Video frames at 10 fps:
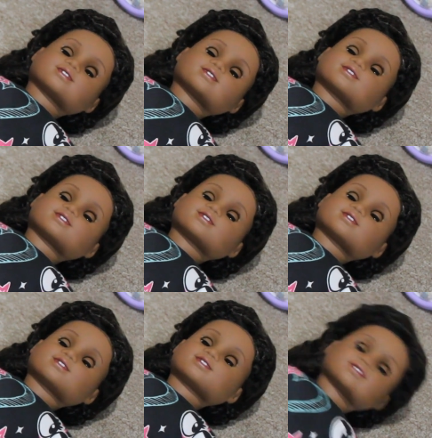
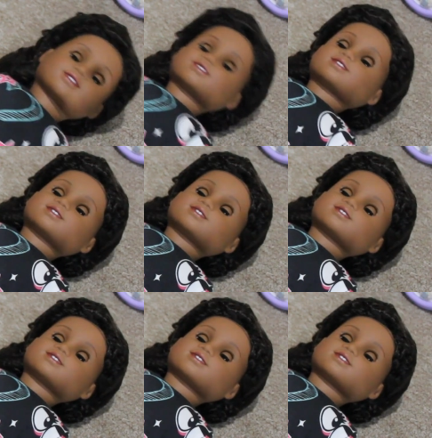
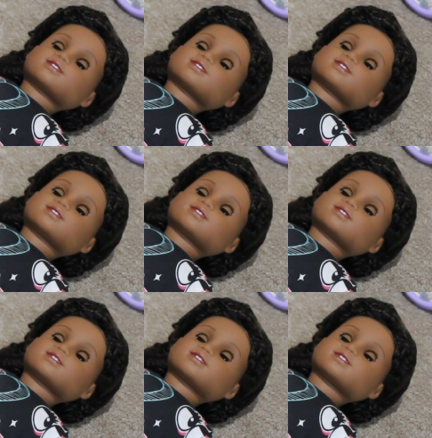
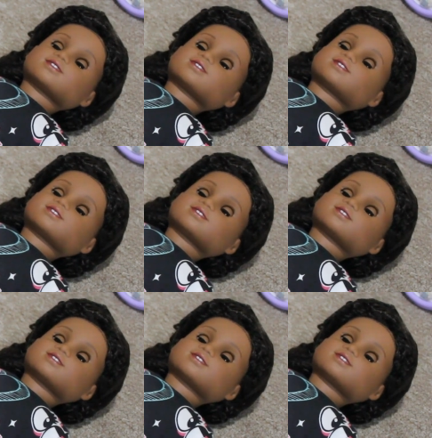(silence)